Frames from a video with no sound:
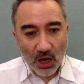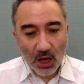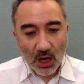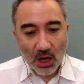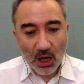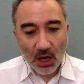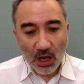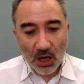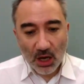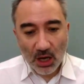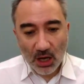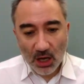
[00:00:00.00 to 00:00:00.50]

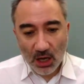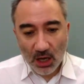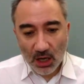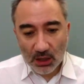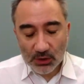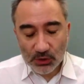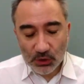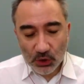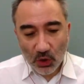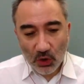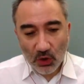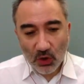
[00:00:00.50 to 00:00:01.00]

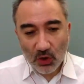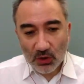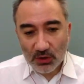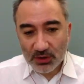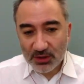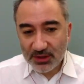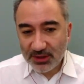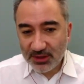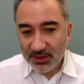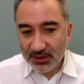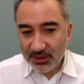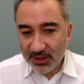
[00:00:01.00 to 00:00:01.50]

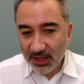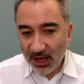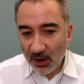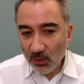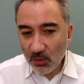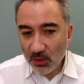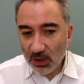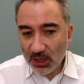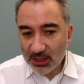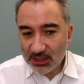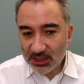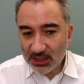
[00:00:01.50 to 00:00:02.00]
So there
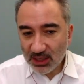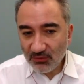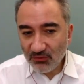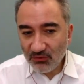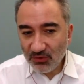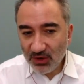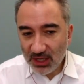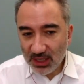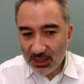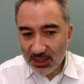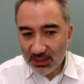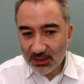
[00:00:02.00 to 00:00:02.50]
was a
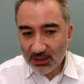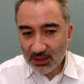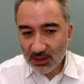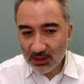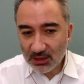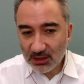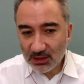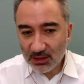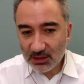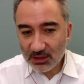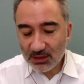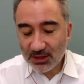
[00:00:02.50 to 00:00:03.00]

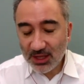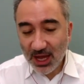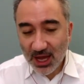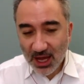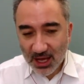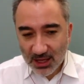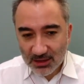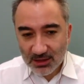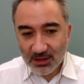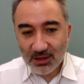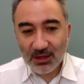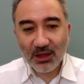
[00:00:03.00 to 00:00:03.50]
reason.
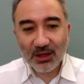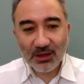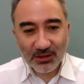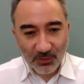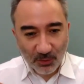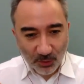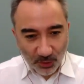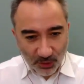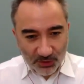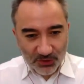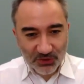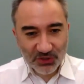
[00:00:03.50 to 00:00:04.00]
Then the
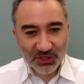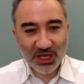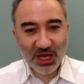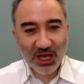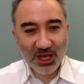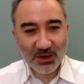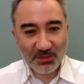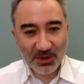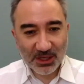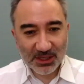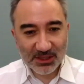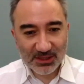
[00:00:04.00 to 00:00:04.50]
verse came
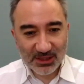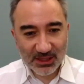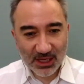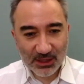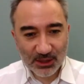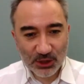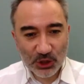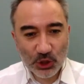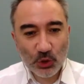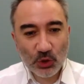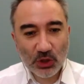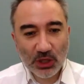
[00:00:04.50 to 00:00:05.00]
and said,
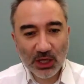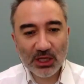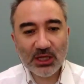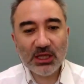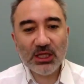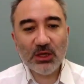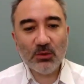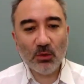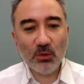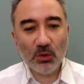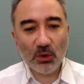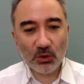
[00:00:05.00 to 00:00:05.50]
you can
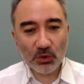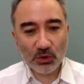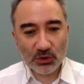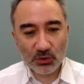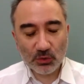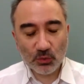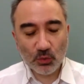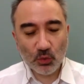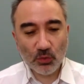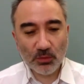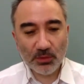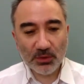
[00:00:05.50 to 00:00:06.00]
divorce
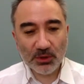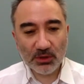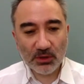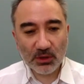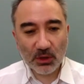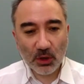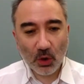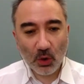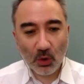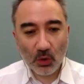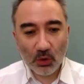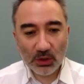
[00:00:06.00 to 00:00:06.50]
women
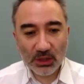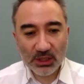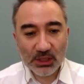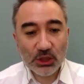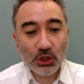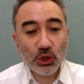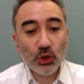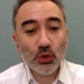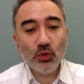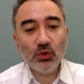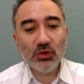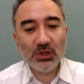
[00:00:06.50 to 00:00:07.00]
only
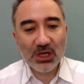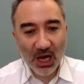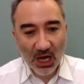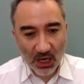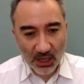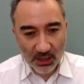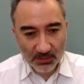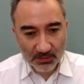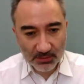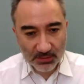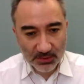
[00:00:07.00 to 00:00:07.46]
2 times.